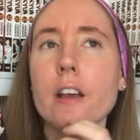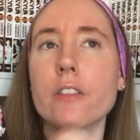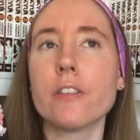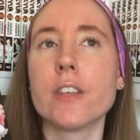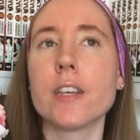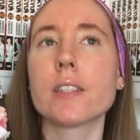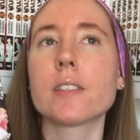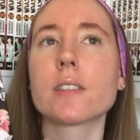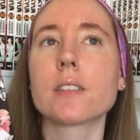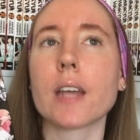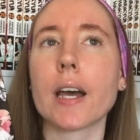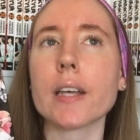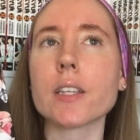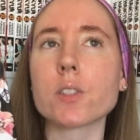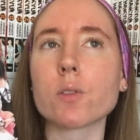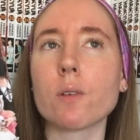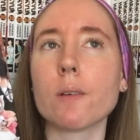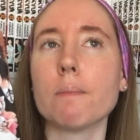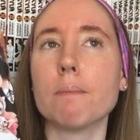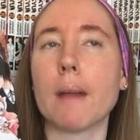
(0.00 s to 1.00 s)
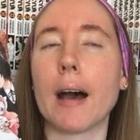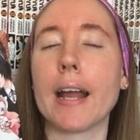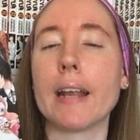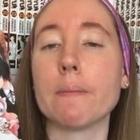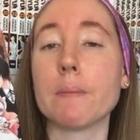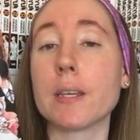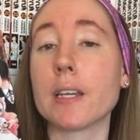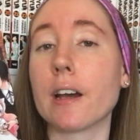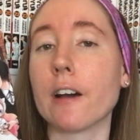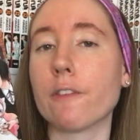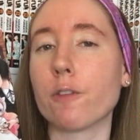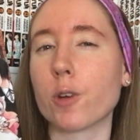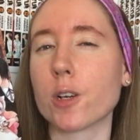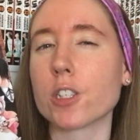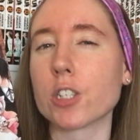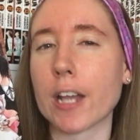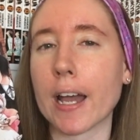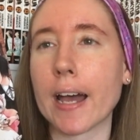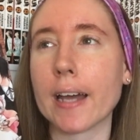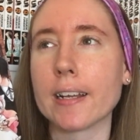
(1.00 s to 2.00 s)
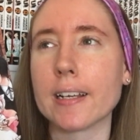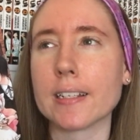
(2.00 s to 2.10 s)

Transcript: this does remind me of Witch Hat